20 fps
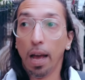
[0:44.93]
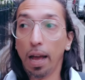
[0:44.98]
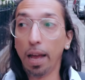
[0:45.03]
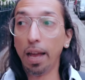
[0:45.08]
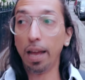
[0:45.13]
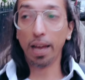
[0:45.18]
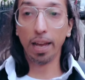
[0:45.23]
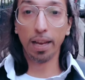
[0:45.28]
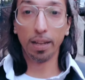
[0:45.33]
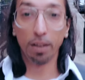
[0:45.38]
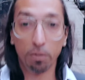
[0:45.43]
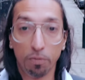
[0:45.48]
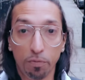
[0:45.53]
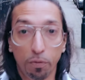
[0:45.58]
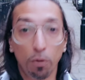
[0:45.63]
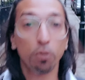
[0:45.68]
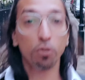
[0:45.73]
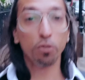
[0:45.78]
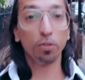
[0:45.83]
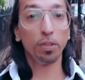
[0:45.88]
And
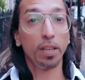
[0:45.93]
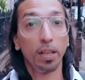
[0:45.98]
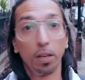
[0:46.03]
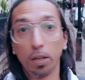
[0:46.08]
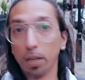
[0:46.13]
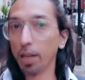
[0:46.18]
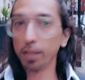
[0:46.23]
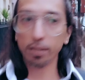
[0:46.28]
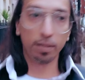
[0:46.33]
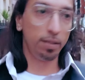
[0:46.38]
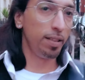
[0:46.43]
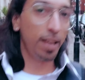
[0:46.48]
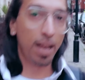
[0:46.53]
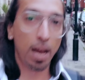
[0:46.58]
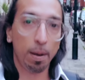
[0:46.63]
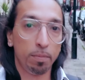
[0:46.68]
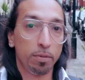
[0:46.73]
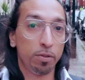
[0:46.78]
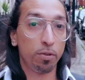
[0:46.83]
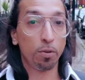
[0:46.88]
unfortunately, I got to the
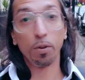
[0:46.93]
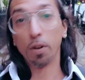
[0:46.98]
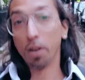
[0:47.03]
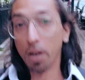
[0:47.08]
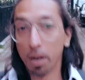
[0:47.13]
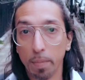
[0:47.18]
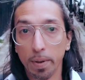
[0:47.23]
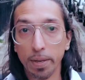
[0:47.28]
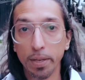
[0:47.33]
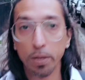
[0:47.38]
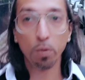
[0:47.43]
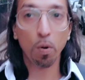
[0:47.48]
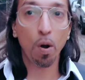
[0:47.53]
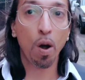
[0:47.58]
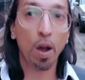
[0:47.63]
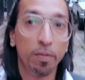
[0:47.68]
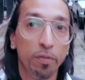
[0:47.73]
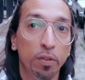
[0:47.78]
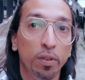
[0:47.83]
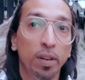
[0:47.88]
Apple store, got my new
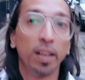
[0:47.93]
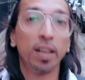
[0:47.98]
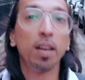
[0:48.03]
iPhone,